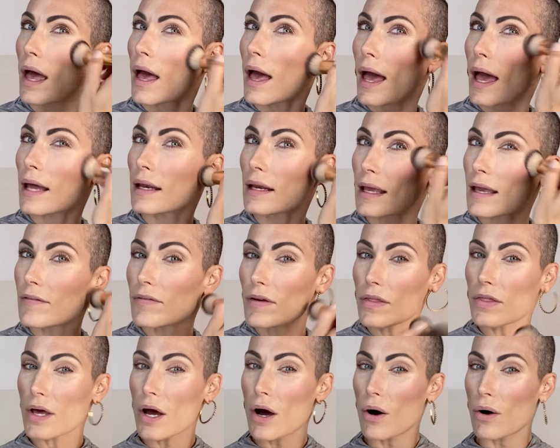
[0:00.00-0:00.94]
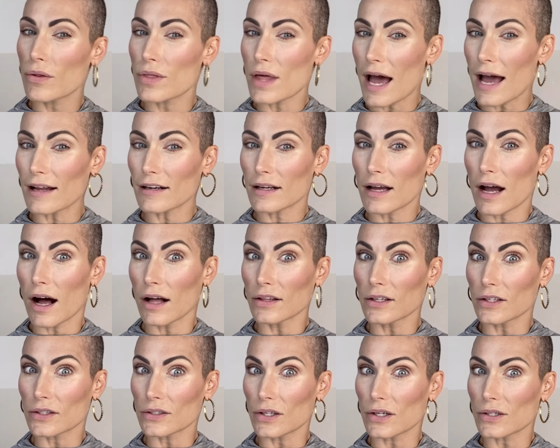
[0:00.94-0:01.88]
And even though that
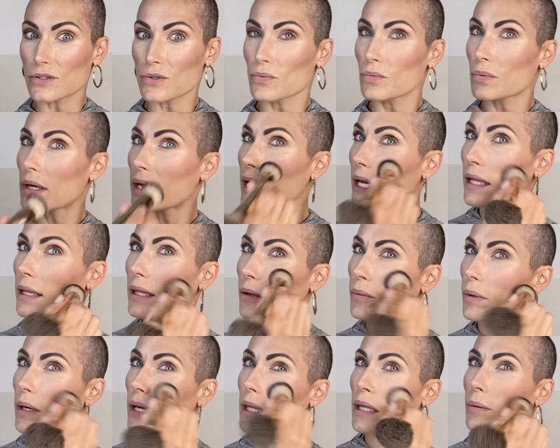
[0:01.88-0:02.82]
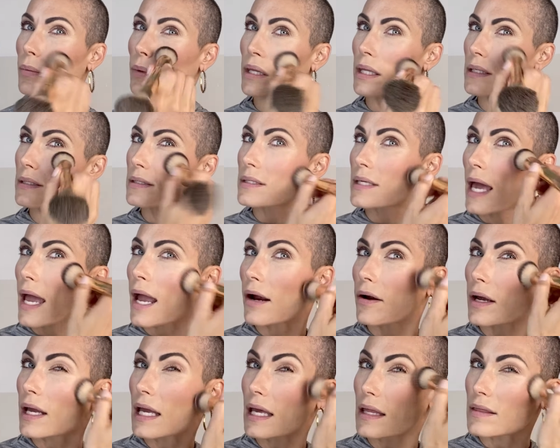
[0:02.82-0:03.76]
color looked really, really, really
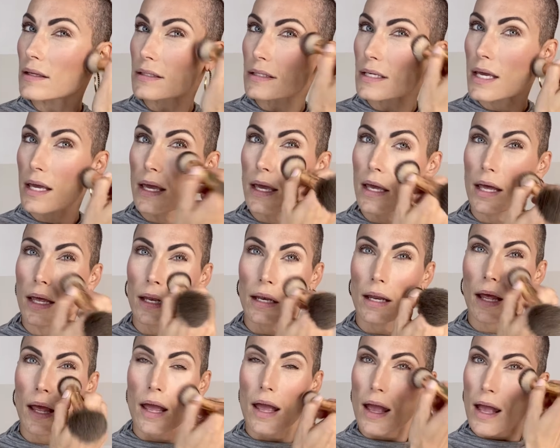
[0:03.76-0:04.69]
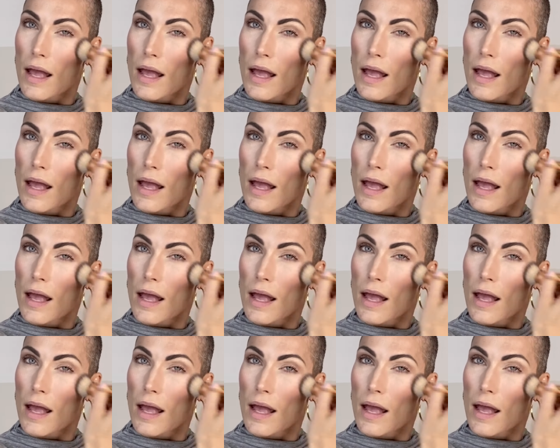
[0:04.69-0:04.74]
scary in the tin,